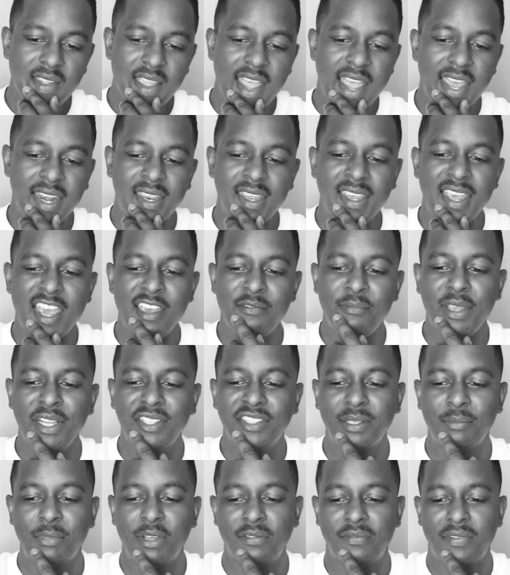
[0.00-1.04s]
And he gave me
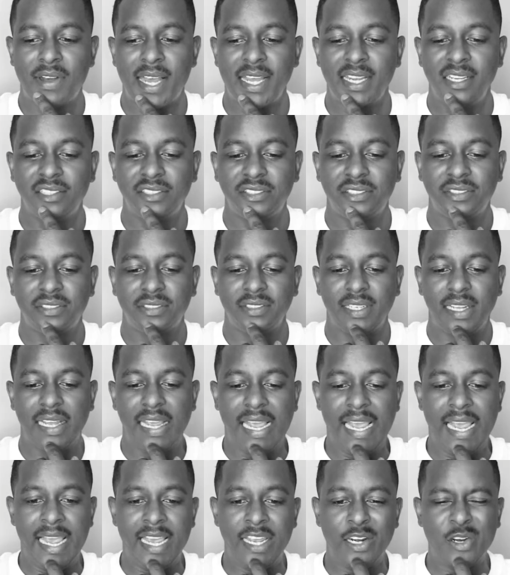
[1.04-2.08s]
some advice.
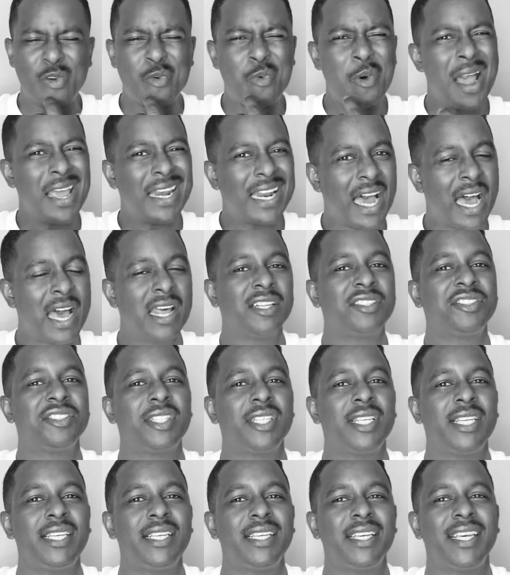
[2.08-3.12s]
And quite
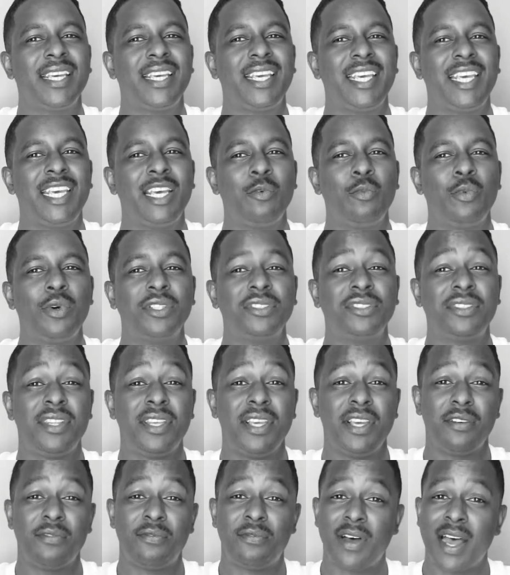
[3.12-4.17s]
honestly, it was
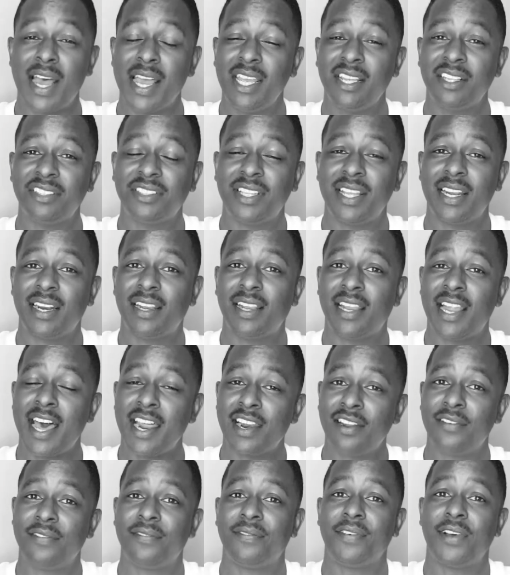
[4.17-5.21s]
the advice that a
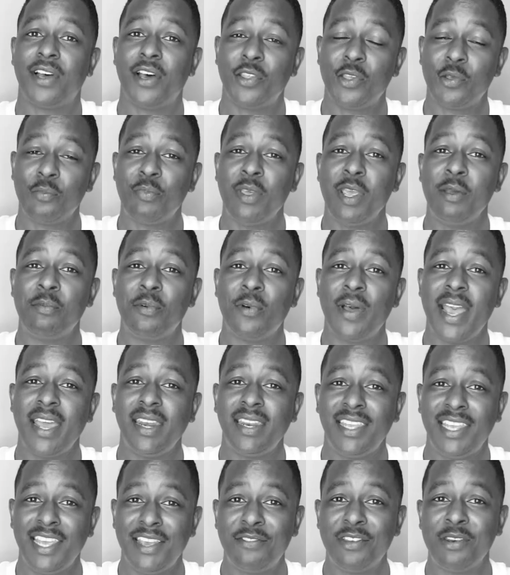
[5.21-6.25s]
lot of other people
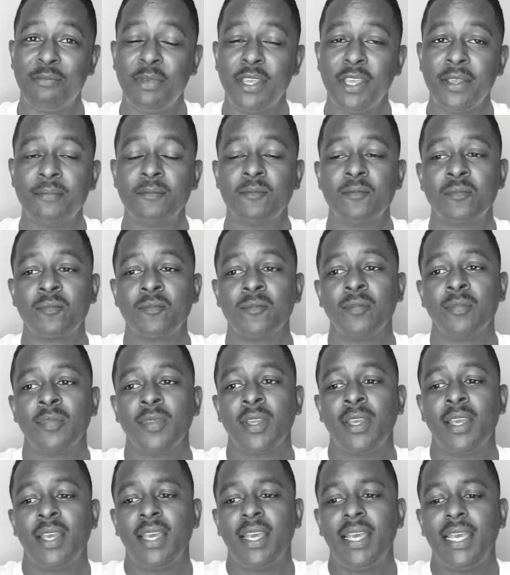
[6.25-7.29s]
had given me.
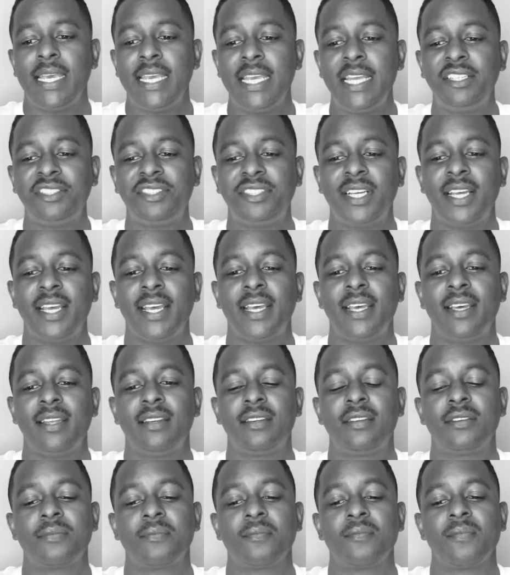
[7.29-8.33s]
He
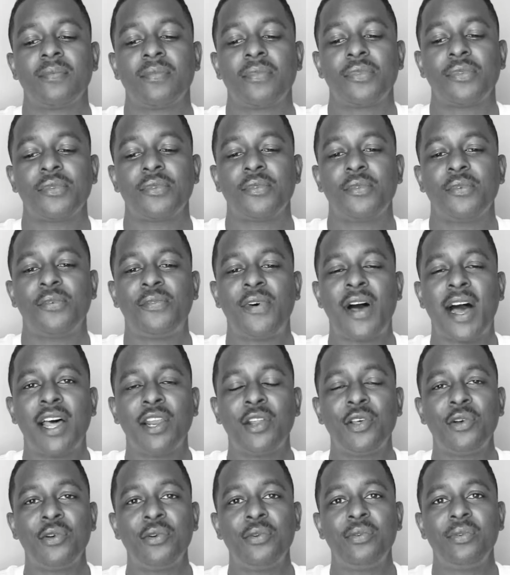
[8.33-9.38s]
said,
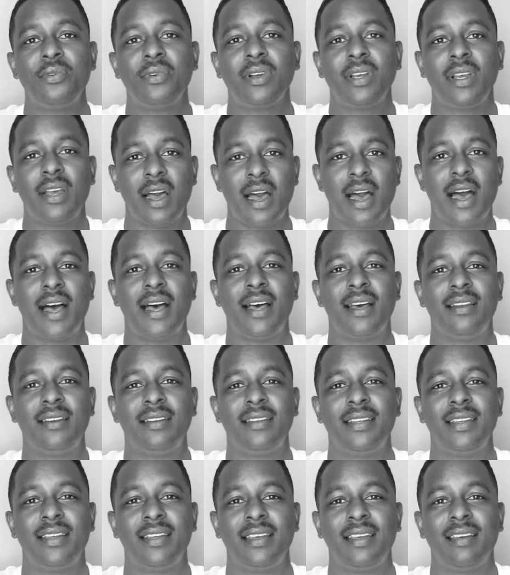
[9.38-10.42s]
follow God
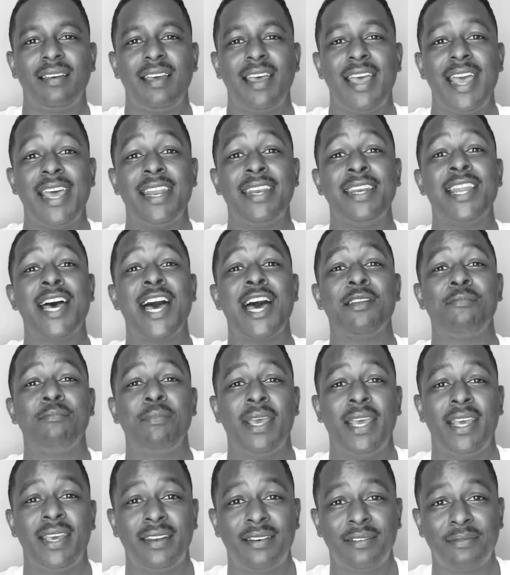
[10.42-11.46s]
and not
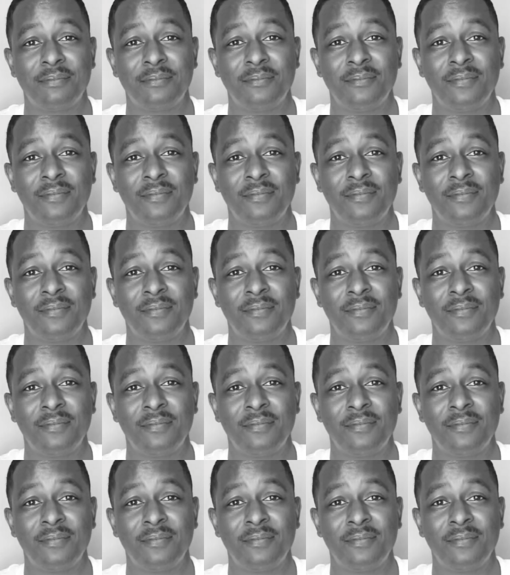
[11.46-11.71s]
man.